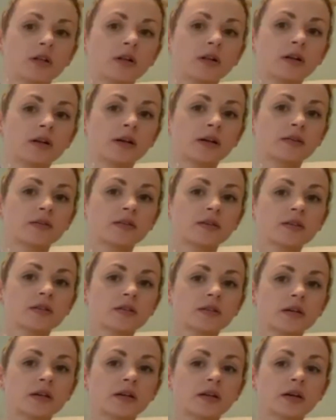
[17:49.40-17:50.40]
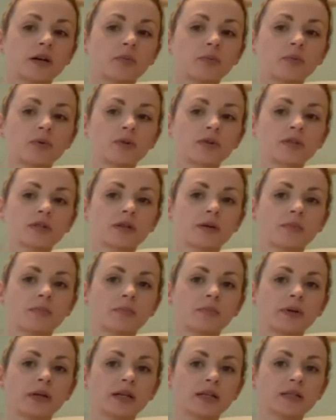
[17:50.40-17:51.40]
like this, and I put some
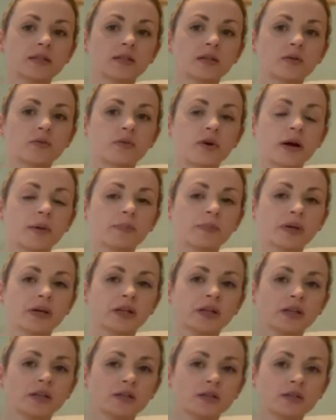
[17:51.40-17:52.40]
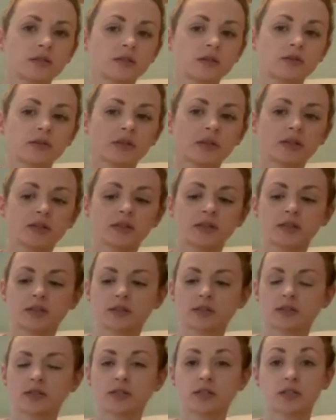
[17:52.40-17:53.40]
plastic wrap in it so that it
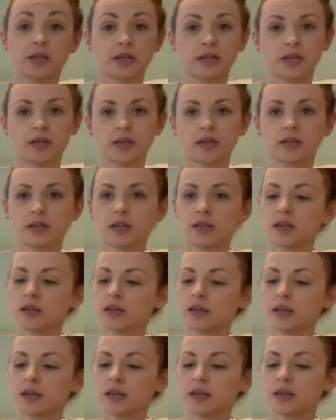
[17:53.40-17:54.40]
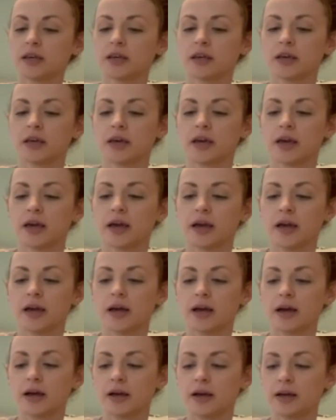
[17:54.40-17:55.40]
doesn't stick.
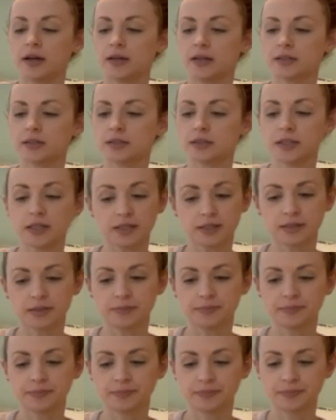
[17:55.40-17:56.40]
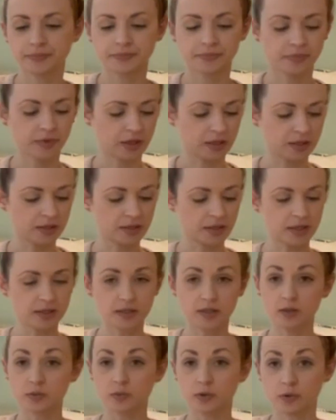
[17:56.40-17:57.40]
And yes,
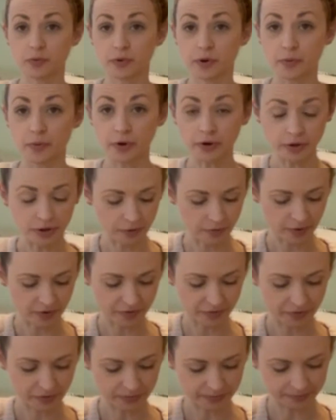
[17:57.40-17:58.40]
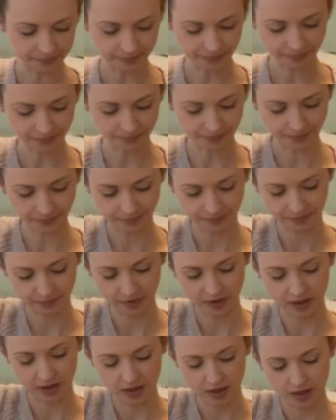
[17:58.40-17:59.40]
that's what we're working with.
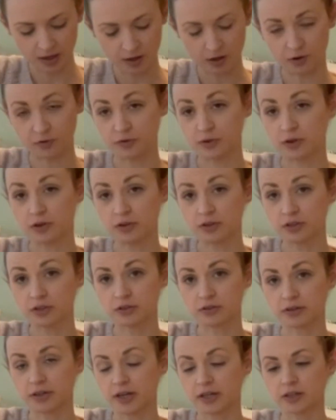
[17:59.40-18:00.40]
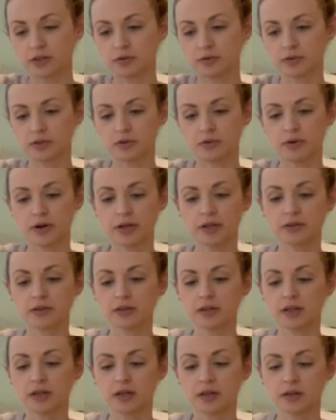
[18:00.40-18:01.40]
Of course, you can use a
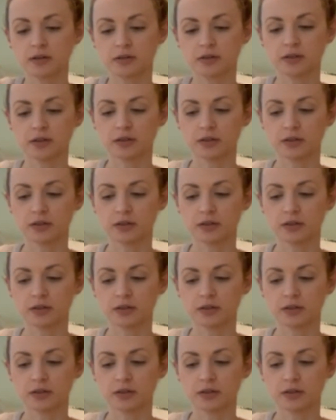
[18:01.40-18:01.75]
regular